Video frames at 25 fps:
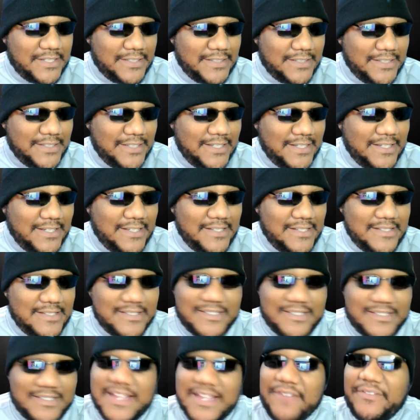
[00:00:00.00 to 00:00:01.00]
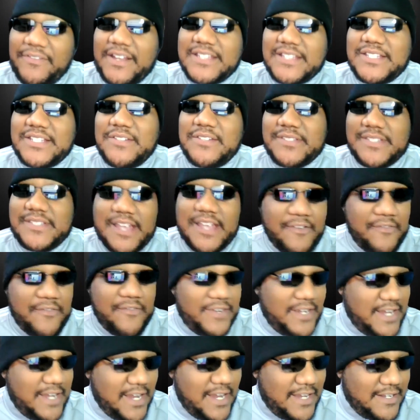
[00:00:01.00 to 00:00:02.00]
uh
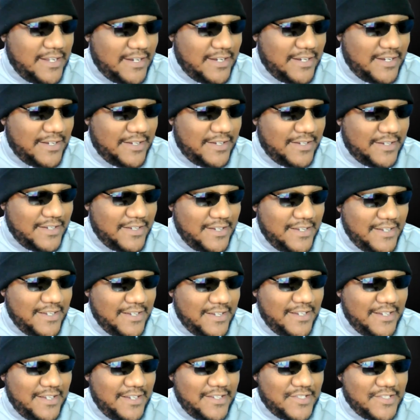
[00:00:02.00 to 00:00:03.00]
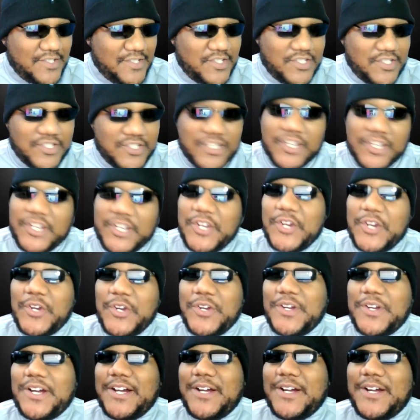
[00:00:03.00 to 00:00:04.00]
72-70 and uh
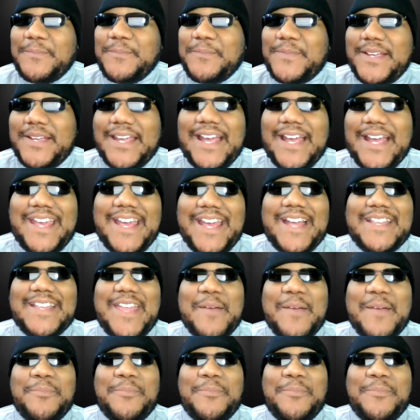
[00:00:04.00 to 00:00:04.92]
Shakir uh got